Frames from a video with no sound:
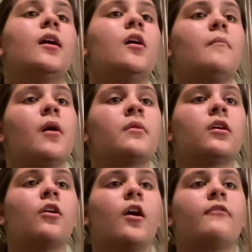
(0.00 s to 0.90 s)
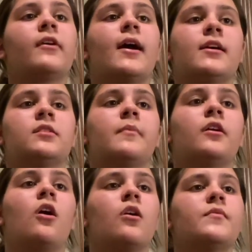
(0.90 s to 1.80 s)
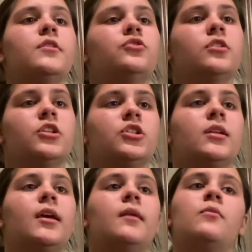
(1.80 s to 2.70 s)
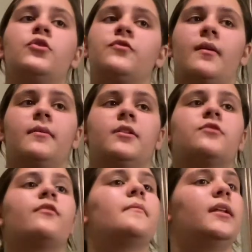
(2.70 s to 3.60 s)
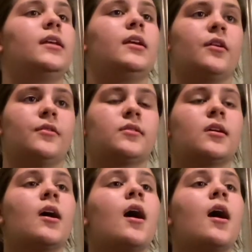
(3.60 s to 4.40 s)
Pumpkin carving has been a Halloween tradition in most families for many years.